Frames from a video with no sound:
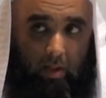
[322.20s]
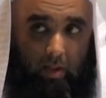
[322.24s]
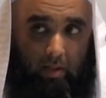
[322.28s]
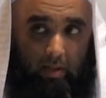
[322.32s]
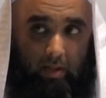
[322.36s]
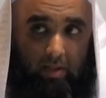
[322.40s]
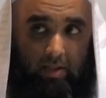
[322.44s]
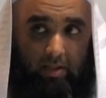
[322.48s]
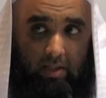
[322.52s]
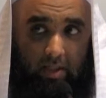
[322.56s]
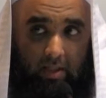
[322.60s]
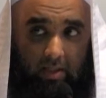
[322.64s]

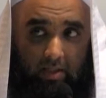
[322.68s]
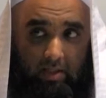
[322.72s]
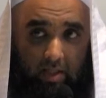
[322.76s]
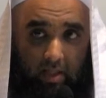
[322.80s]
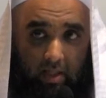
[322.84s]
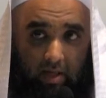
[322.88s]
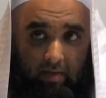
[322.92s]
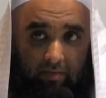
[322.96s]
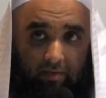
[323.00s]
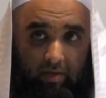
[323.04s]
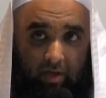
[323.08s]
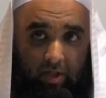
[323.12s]
This is
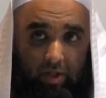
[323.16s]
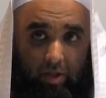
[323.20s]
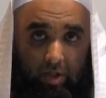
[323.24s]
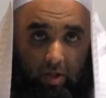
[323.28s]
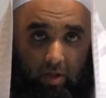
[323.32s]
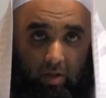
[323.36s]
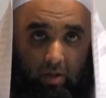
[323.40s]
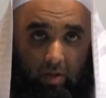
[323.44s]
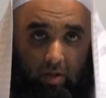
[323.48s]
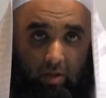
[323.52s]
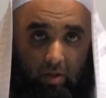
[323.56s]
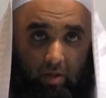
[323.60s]
the
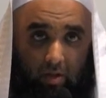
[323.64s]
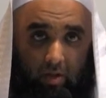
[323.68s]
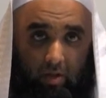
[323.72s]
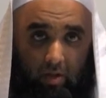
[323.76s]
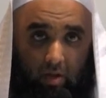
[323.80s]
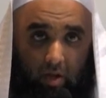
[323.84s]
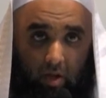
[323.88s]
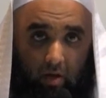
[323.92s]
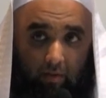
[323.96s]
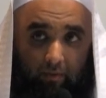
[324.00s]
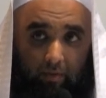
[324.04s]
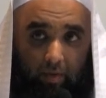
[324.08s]
definition
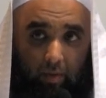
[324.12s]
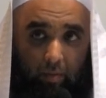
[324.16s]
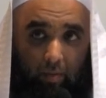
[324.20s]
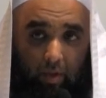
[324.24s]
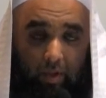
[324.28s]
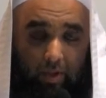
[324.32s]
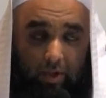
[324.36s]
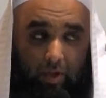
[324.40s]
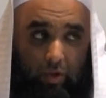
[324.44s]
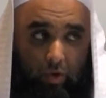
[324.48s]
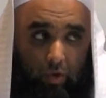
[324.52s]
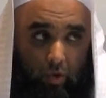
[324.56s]
of the
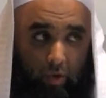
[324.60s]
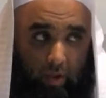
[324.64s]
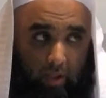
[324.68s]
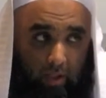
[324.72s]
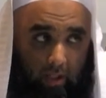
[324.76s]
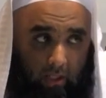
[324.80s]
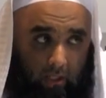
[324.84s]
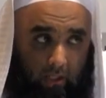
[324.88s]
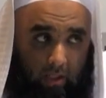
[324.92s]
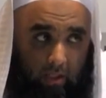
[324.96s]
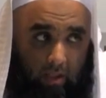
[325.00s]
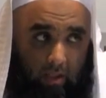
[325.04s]
word
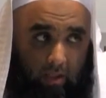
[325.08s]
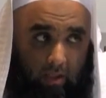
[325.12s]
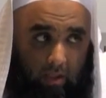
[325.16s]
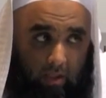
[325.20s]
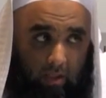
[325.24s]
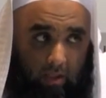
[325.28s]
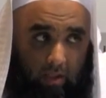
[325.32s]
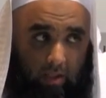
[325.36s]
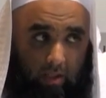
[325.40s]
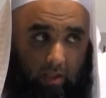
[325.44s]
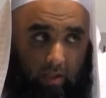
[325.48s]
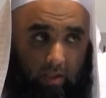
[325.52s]
sunnah
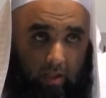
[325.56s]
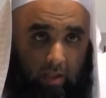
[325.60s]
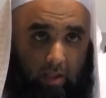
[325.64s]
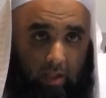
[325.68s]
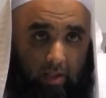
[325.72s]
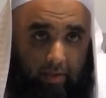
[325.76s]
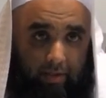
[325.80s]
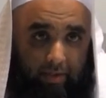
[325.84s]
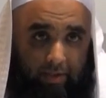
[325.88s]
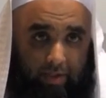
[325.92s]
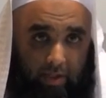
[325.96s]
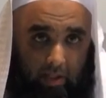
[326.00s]

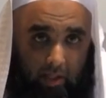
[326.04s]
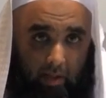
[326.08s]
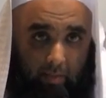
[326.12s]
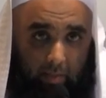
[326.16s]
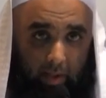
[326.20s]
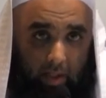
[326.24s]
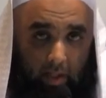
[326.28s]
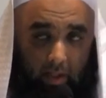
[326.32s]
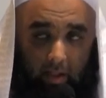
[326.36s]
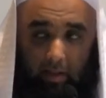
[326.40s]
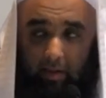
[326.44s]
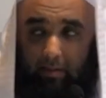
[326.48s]

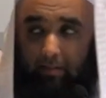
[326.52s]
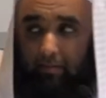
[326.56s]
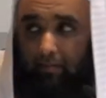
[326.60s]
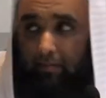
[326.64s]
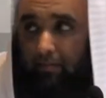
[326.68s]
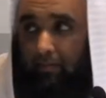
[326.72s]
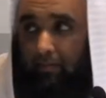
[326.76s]
Islamically.